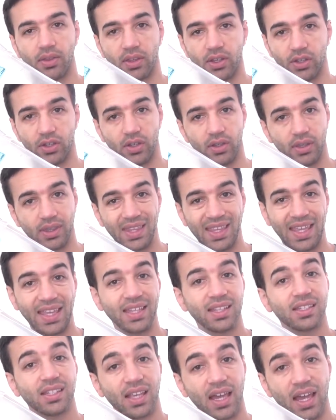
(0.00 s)
the
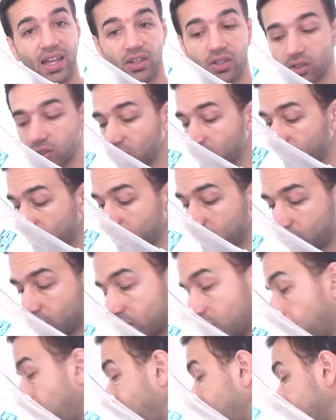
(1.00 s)
inside surface
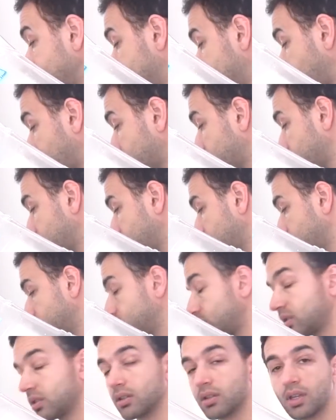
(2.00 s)
where the paint is actually
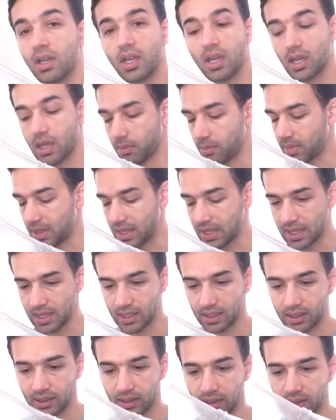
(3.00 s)
going to
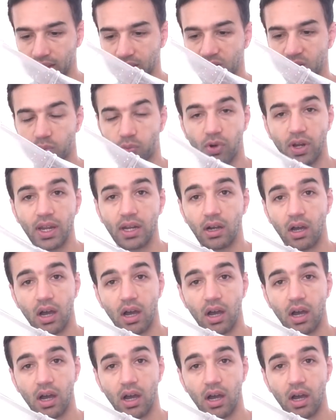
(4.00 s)
be sprayed